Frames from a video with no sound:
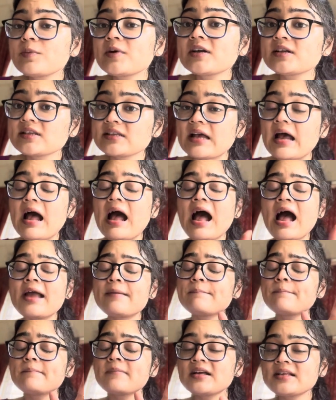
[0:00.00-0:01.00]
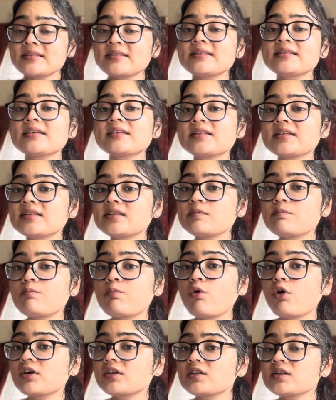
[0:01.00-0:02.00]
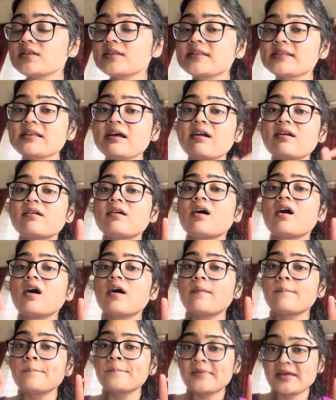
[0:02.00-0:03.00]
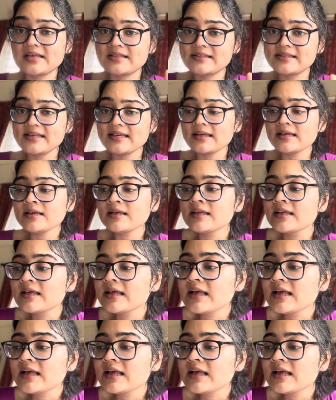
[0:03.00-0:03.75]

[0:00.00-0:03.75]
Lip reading: But I must say that the bottles are amazing.